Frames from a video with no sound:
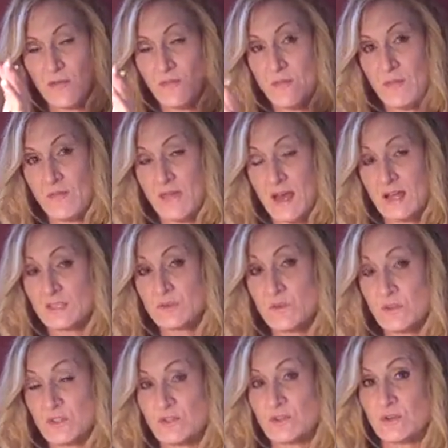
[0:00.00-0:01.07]
and then
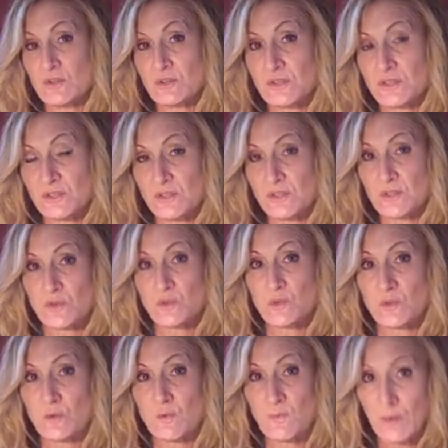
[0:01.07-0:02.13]
that's what turns the
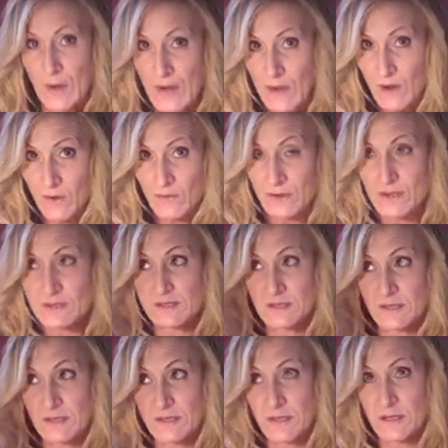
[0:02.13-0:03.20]
stool brown,
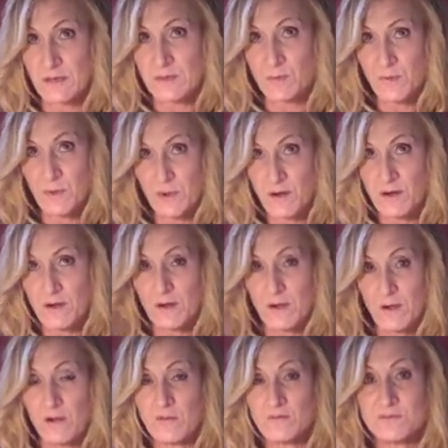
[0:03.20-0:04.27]
is the heme part
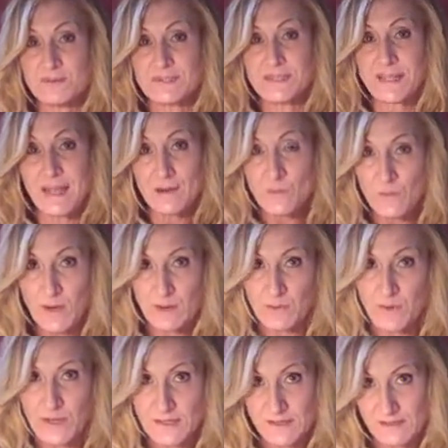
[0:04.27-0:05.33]
of dead
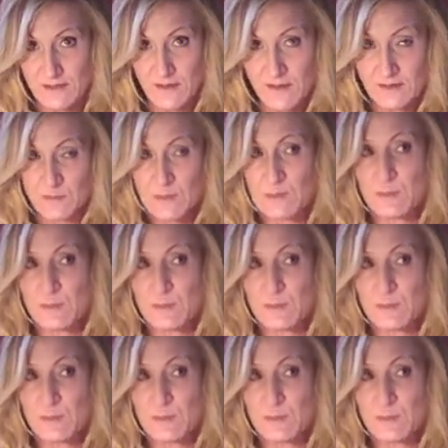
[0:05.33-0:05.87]
red blood cells.